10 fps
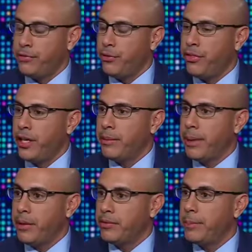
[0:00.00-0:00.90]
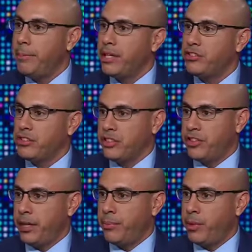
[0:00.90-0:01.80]
If you think about the messaging
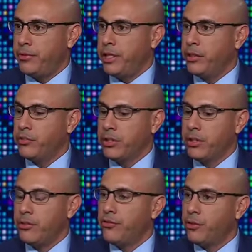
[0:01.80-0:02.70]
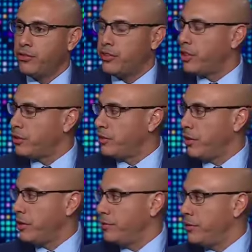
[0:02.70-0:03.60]
standpoint of this, first, the
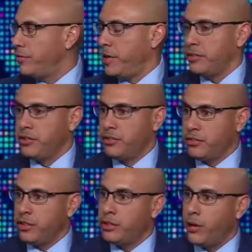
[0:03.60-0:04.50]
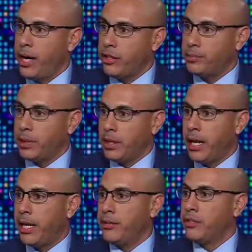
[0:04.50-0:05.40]
Secretary of Defense is,
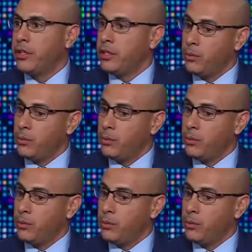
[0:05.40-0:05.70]
hospitalized.